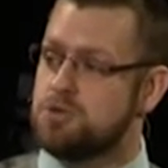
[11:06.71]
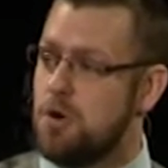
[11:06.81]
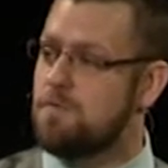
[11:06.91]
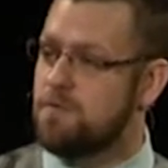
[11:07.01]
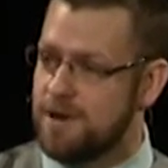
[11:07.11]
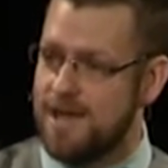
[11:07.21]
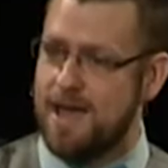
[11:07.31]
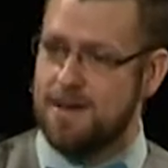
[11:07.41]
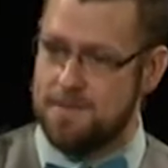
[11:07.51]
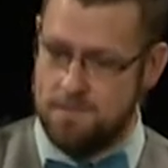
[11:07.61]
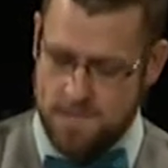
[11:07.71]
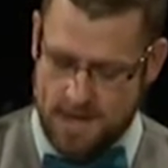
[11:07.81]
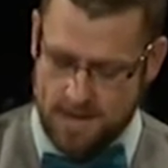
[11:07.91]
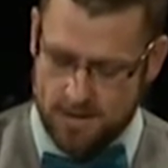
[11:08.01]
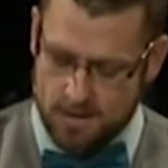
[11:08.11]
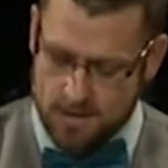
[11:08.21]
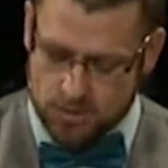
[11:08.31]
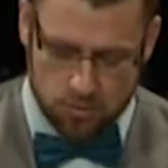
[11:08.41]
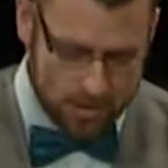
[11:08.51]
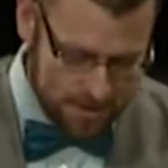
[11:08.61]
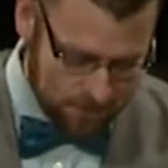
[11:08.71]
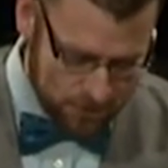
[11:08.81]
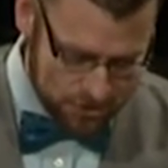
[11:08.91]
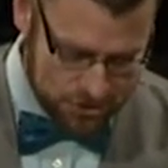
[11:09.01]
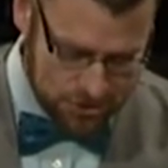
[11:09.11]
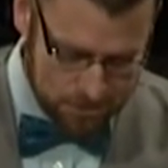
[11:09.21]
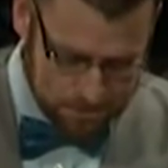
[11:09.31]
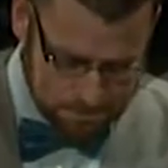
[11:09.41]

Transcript: don't forget me. So look in verse 2.